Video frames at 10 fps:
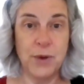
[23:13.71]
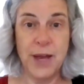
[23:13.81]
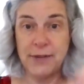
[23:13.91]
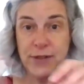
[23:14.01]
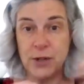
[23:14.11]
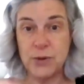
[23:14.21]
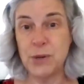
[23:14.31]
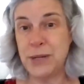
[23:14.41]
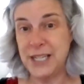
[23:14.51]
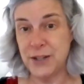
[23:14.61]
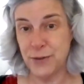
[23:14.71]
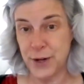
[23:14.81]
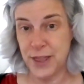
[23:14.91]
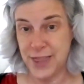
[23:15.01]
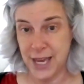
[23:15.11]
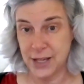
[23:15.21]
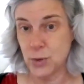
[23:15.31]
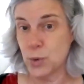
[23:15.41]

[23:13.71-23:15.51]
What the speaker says: you have to do so many different things